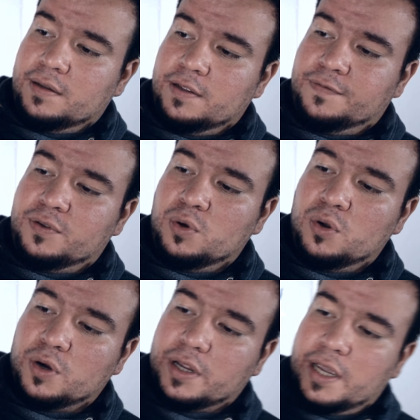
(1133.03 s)
if you
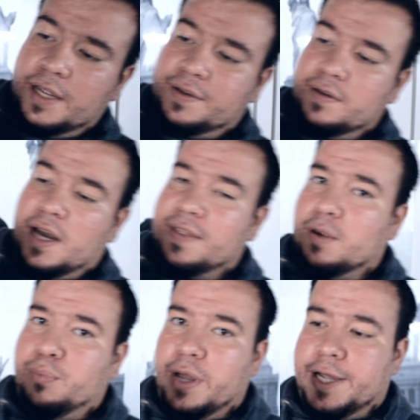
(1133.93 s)
look at other
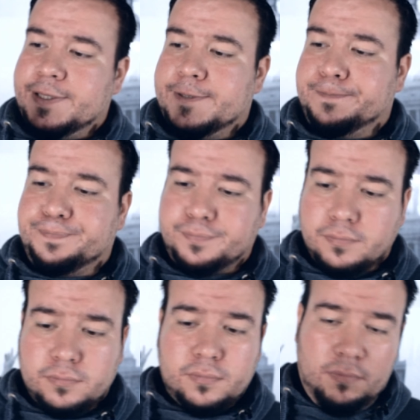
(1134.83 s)
brands,
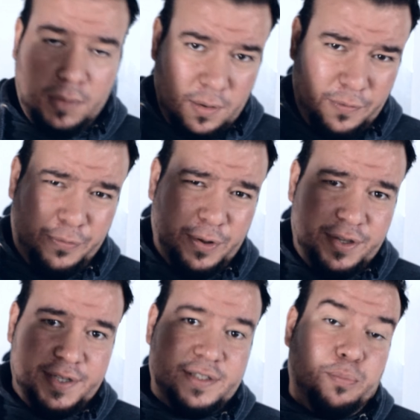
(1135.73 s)
for
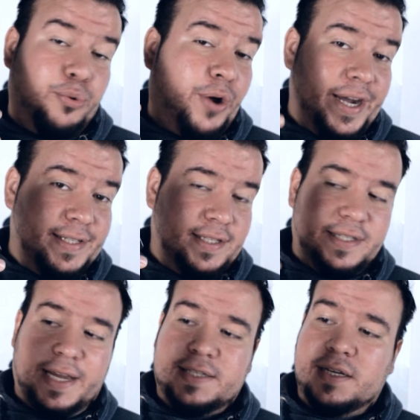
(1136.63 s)
this the price is
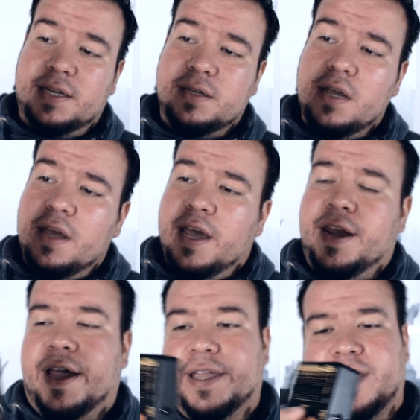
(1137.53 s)
excellent, and
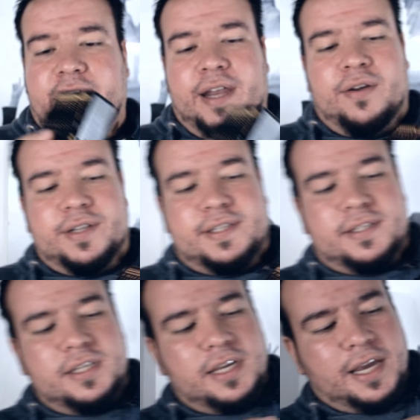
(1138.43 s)
I cannot
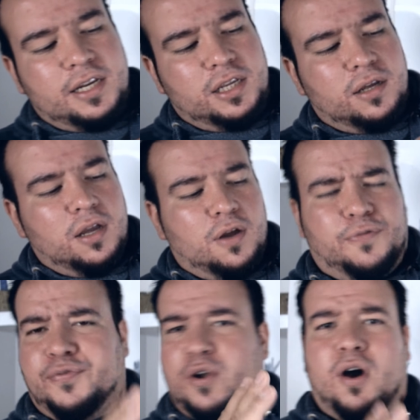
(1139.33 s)
see any
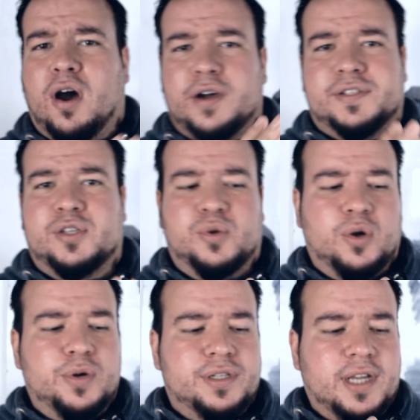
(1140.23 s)
flaws, you
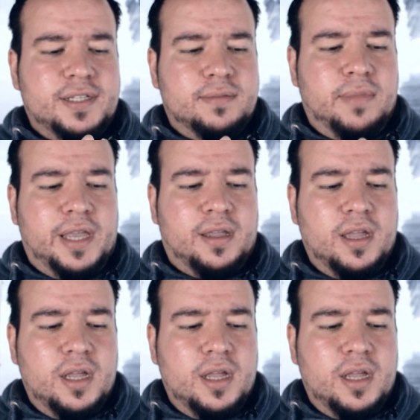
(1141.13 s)
know. It doesn't make